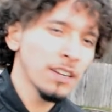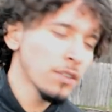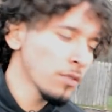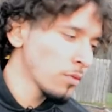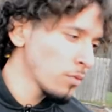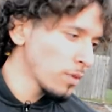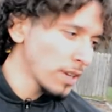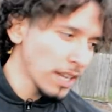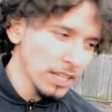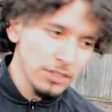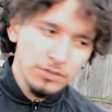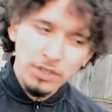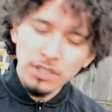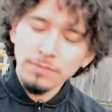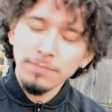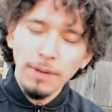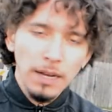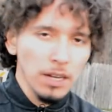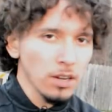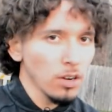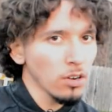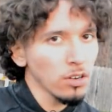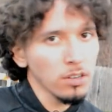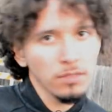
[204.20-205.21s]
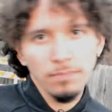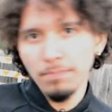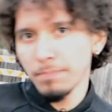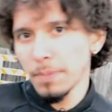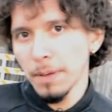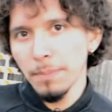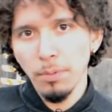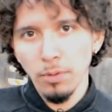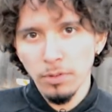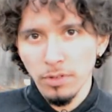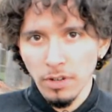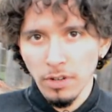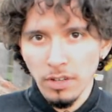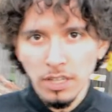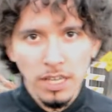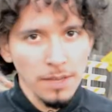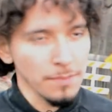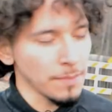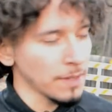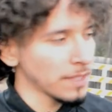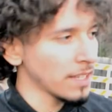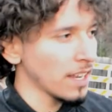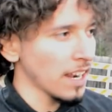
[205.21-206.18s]
When I drink my Coke, people
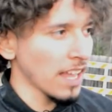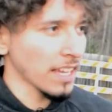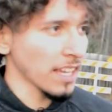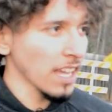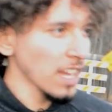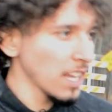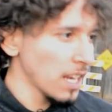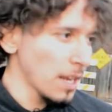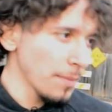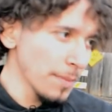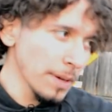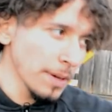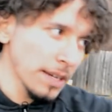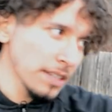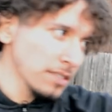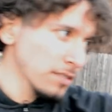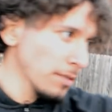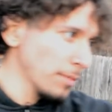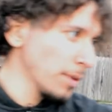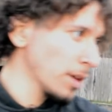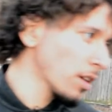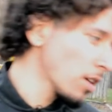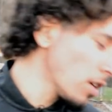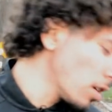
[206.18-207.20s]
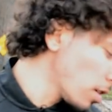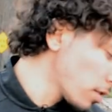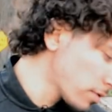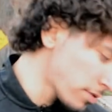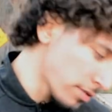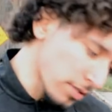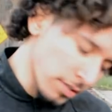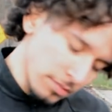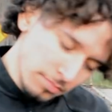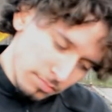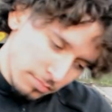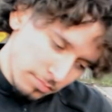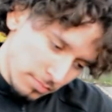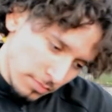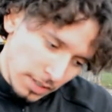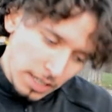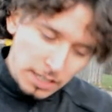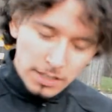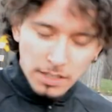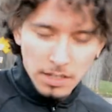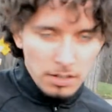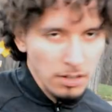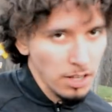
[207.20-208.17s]
look at me, they're like, hey, let me get some of your Coke. So
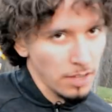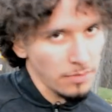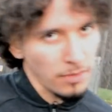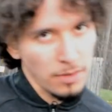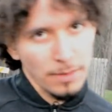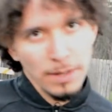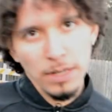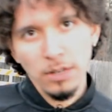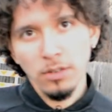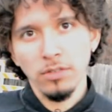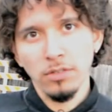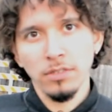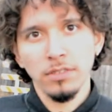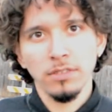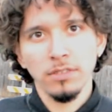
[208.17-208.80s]
now they don't have no Coke.